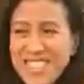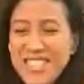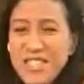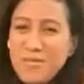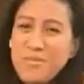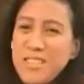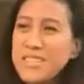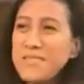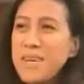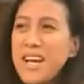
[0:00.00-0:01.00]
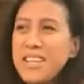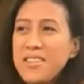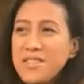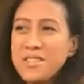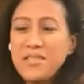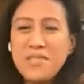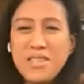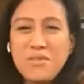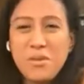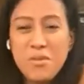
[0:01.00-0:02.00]
He's manning the
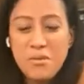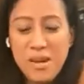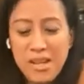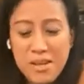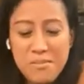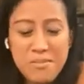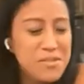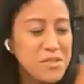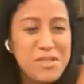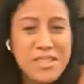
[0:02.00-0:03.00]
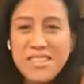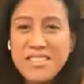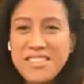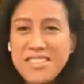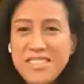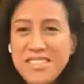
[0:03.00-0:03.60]
TV for me while I'm doing this.